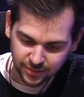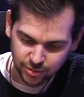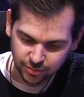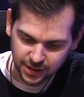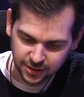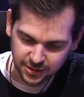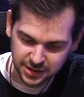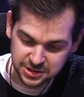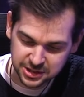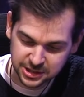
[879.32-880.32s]
You
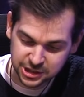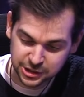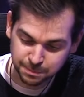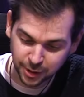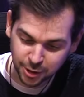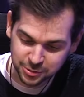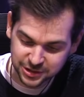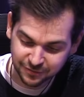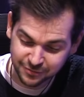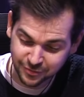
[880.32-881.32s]
recognise the
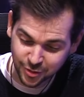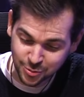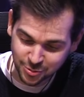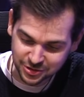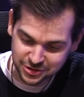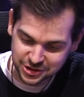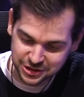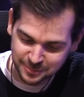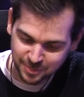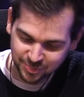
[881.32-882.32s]
explosive runes.